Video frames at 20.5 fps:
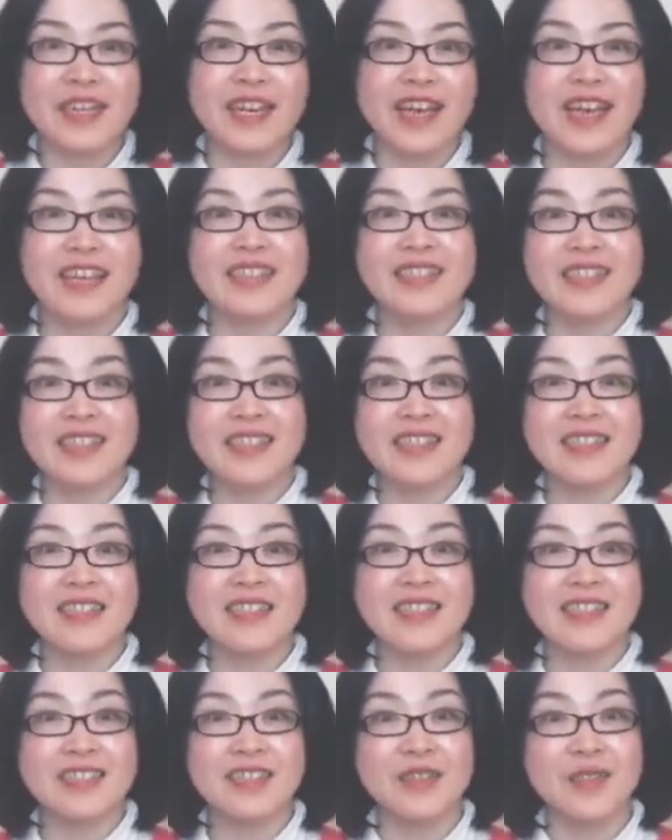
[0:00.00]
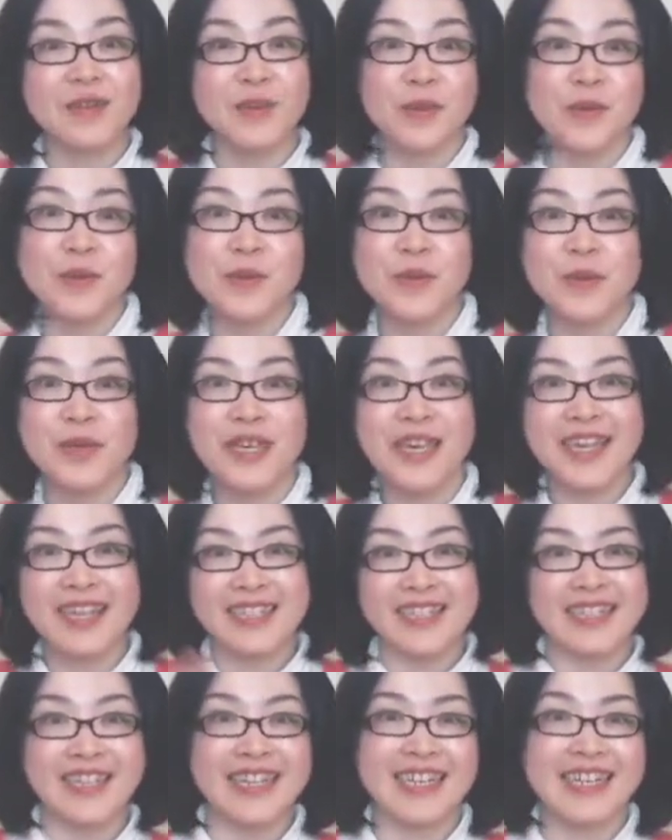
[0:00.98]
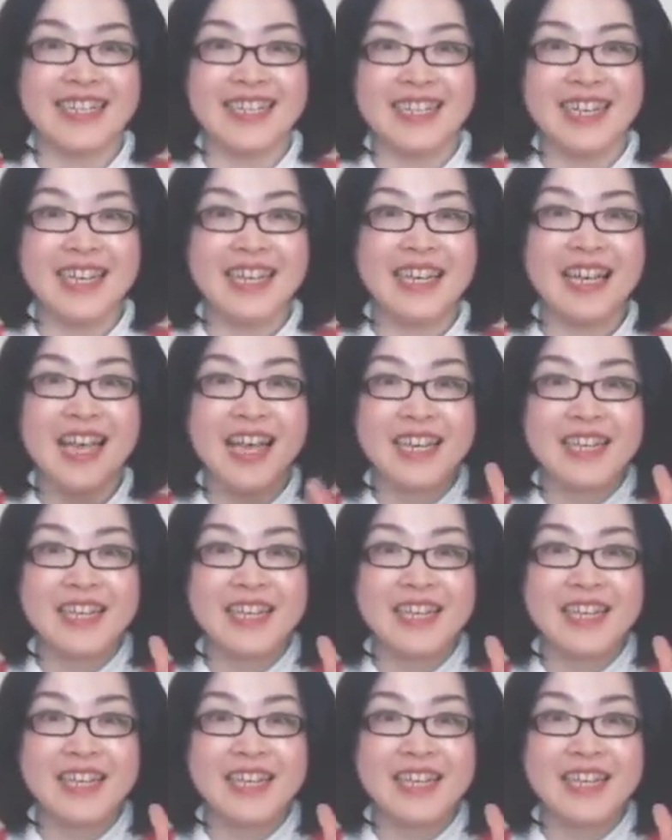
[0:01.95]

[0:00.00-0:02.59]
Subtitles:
and then 2 is listening